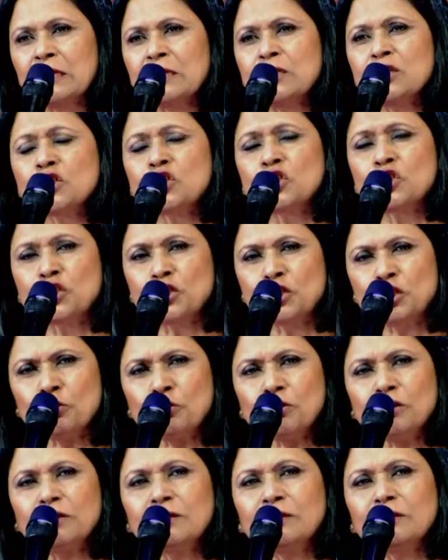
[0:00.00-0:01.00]

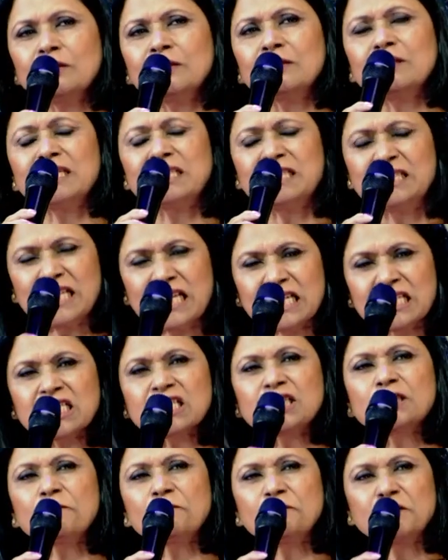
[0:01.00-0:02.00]
stood the
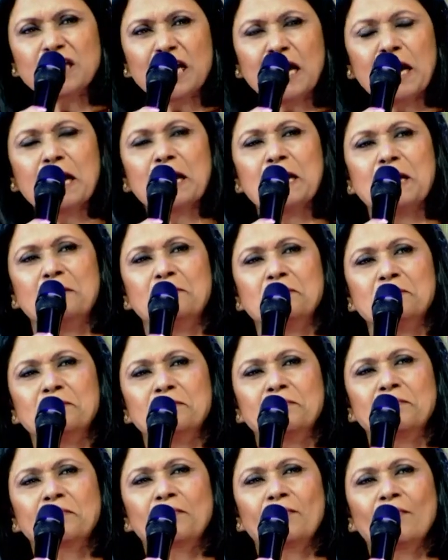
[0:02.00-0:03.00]
test of time,
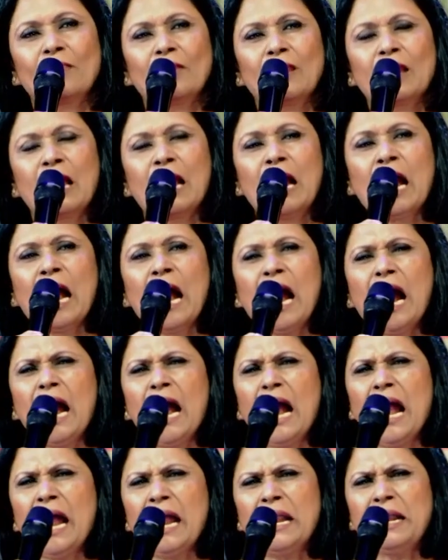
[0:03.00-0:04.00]

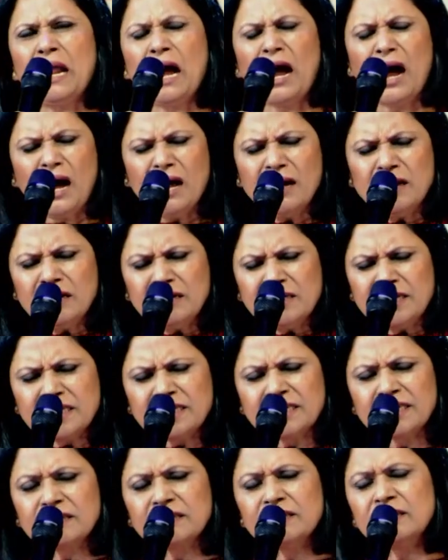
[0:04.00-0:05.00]
and
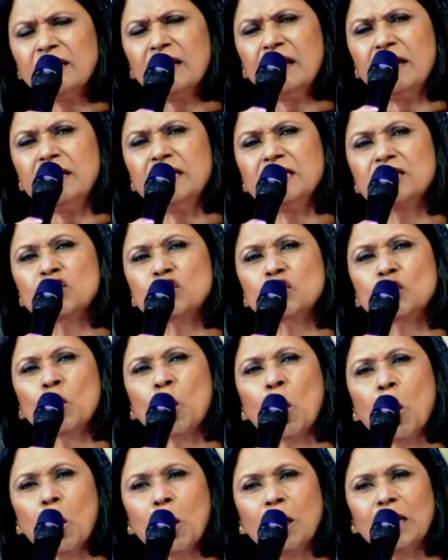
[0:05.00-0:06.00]
undeterred in his
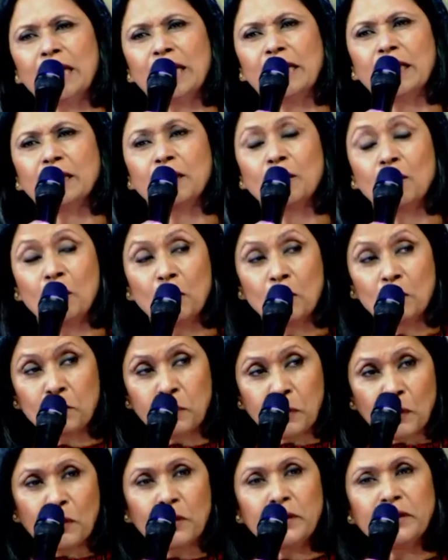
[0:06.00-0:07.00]
calling,
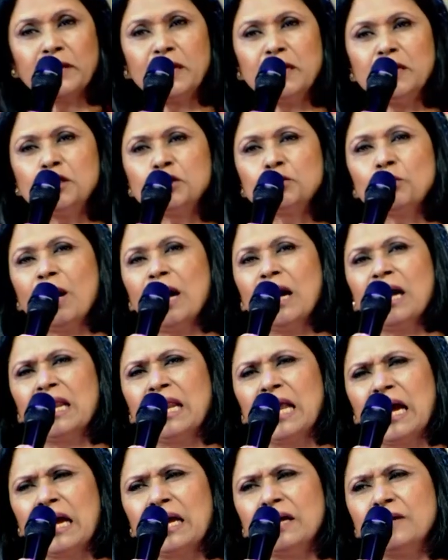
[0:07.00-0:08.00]
poured into our
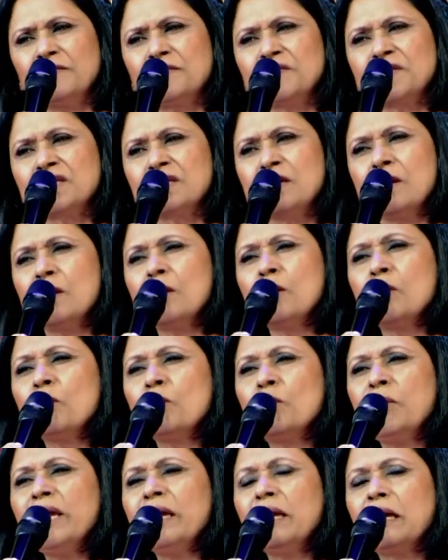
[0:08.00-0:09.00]
lives
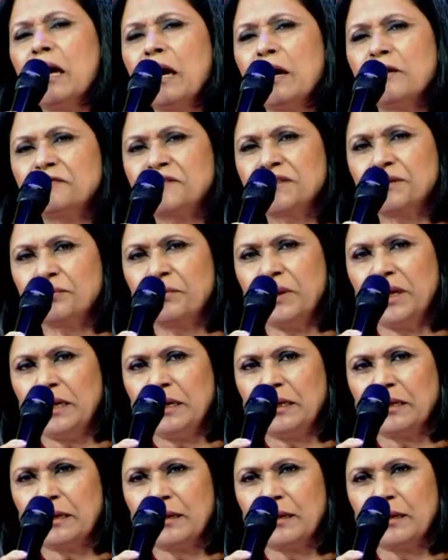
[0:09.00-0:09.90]
week after week,